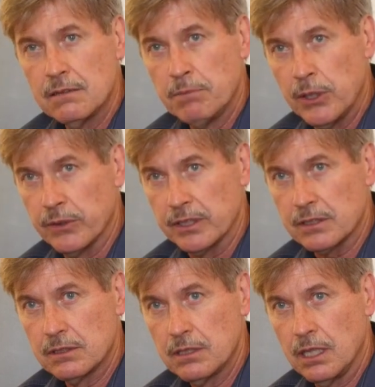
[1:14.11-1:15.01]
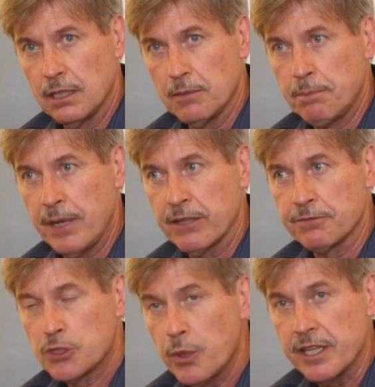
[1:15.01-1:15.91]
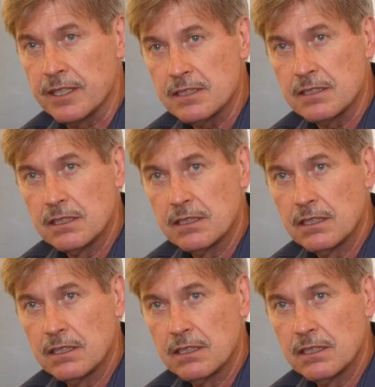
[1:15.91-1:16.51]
ponies. A pair of twins